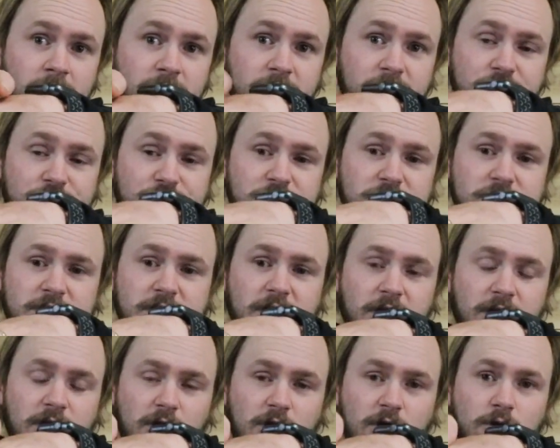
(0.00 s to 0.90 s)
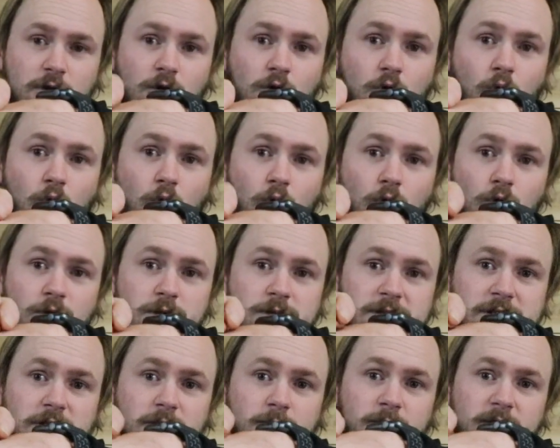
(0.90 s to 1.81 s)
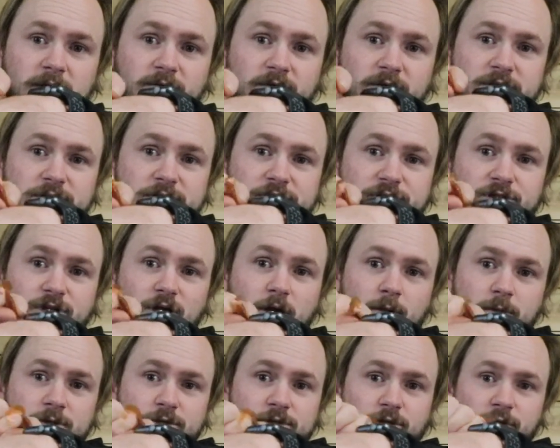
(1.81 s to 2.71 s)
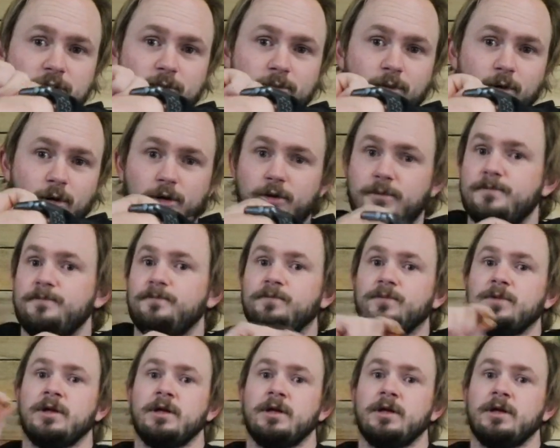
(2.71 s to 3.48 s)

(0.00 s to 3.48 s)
you're just gonna cause a little bit of a disturbance on the bottom.